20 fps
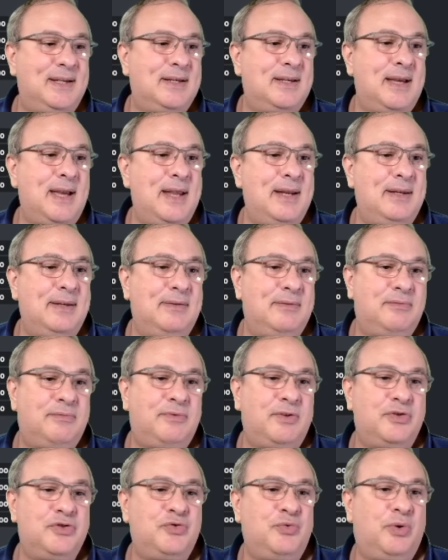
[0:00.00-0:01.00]
and
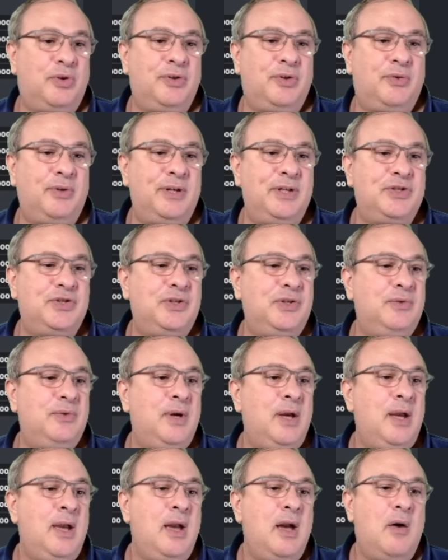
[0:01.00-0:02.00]
there's real no issue.
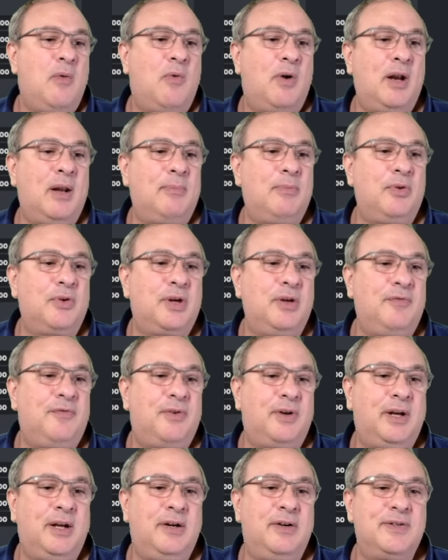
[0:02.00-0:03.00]
What I'm looking for
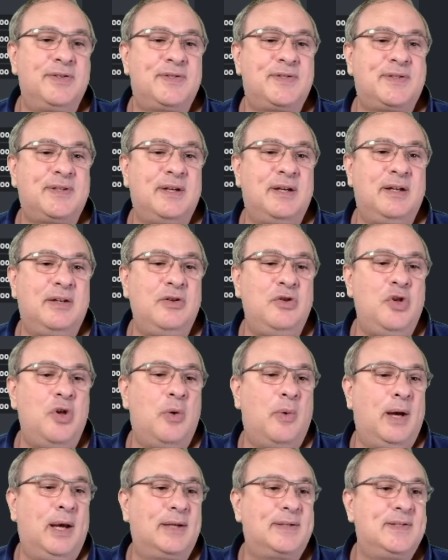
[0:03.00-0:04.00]
here is no
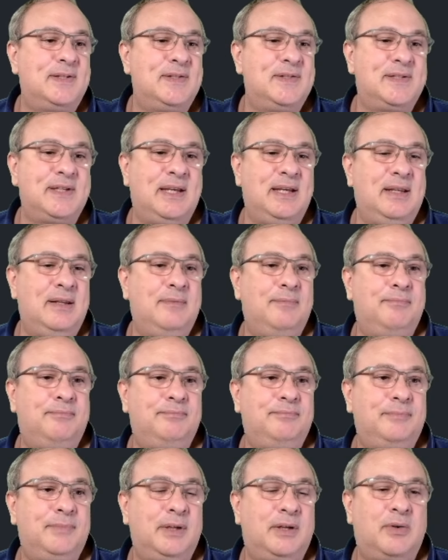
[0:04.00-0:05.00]
X's in,
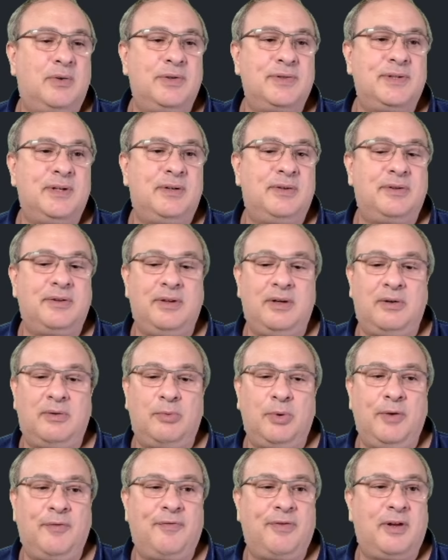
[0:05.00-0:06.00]
of course, no
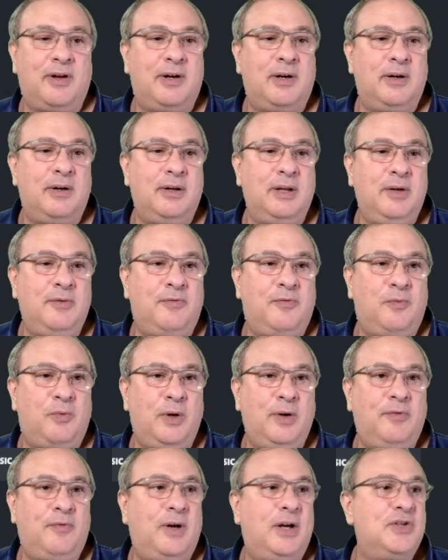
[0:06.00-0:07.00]

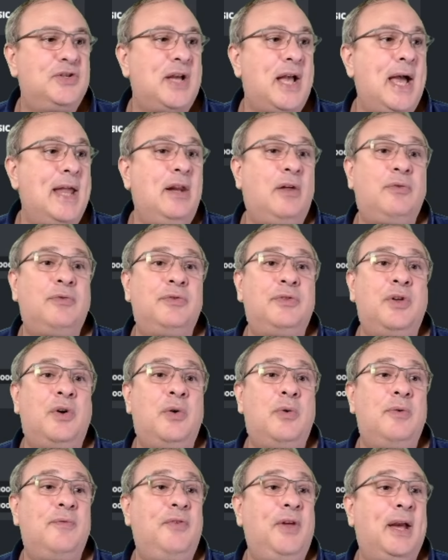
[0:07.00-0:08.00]
refresh. I don't
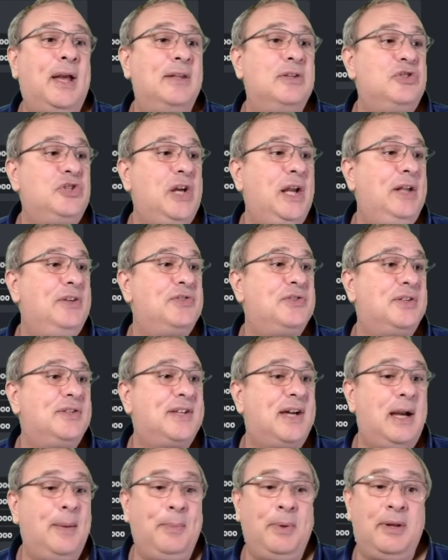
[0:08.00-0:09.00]
know if you can change the
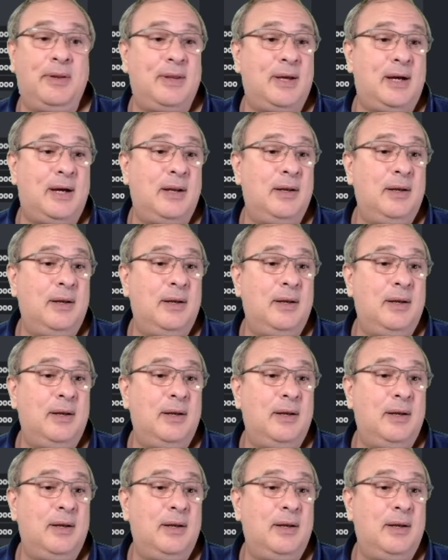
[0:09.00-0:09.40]
timing of that,